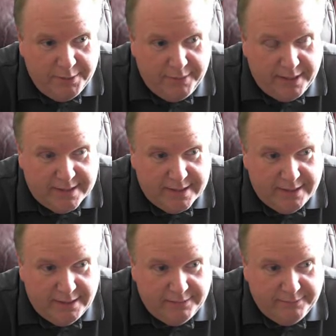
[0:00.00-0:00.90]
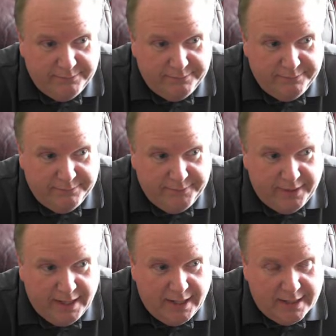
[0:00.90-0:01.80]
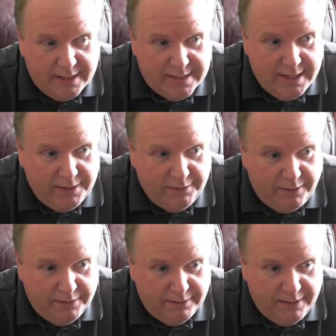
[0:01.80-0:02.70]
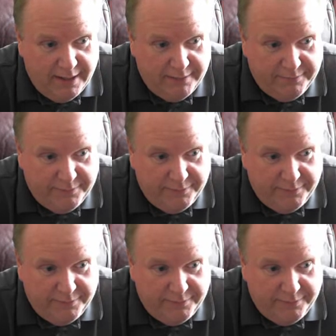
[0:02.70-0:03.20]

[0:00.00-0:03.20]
But we got a Canseco autograph